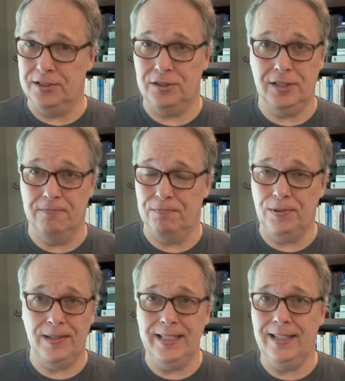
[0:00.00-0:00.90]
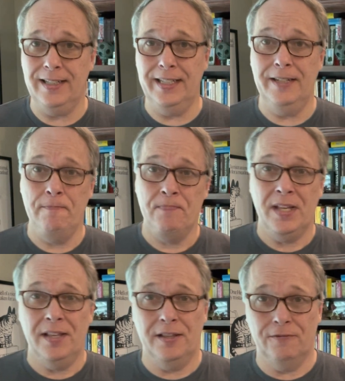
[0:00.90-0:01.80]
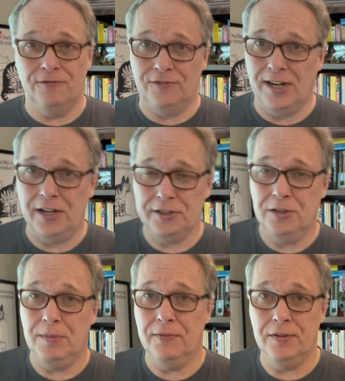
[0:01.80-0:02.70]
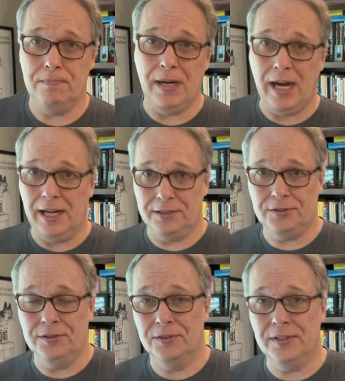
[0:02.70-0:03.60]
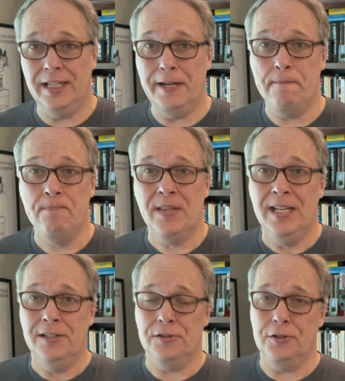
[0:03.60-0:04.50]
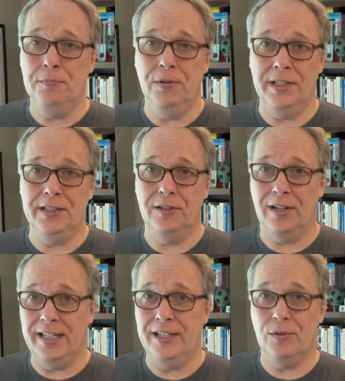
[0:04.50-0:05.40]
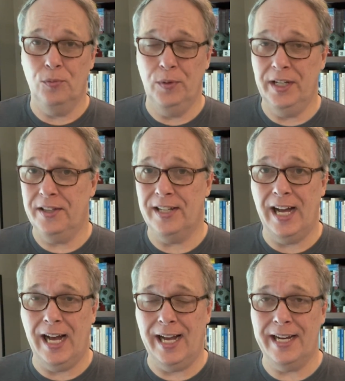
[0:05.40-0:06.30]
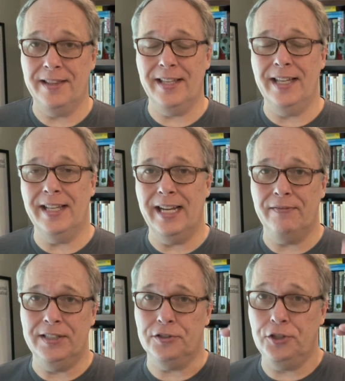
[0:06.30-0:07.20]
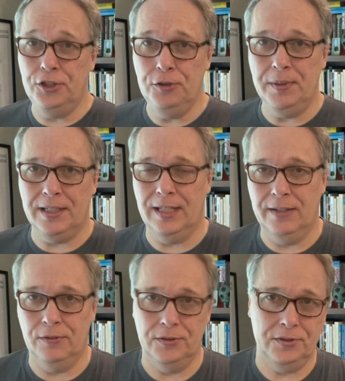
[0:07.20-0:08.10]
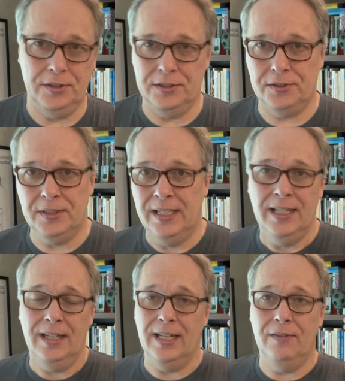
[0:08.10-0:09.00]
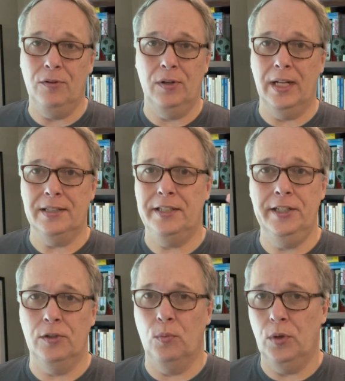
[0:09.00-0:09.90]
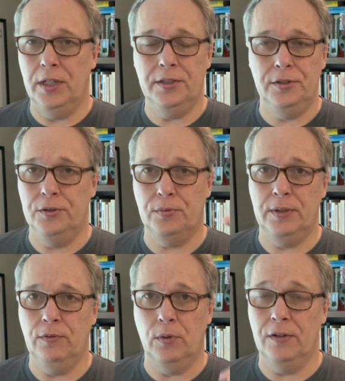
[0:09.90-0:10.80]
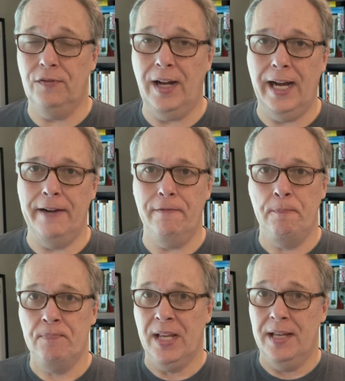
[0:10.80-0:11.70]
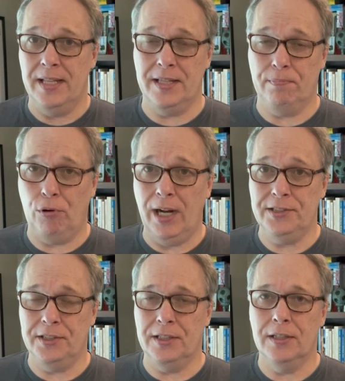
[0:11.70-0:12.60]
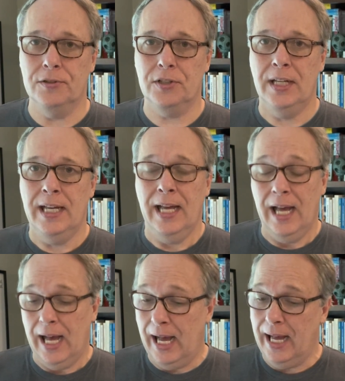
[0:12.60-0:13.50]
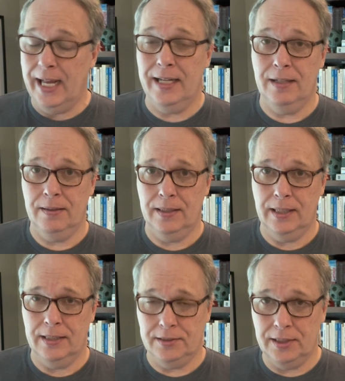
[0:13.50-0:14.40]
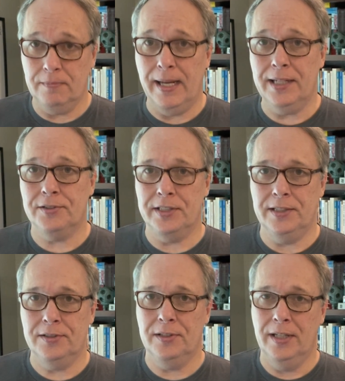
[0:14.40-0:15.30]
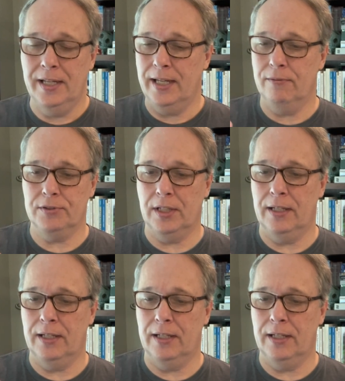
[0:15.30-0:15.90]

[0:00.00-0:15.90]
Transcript: completely the volume of the box. Okay. So you put in your length, width, height, and they have these cubic levels, this level like tier 1, 2, 3, 4, and 5, that the pricing goes. I had a set of magazines. It was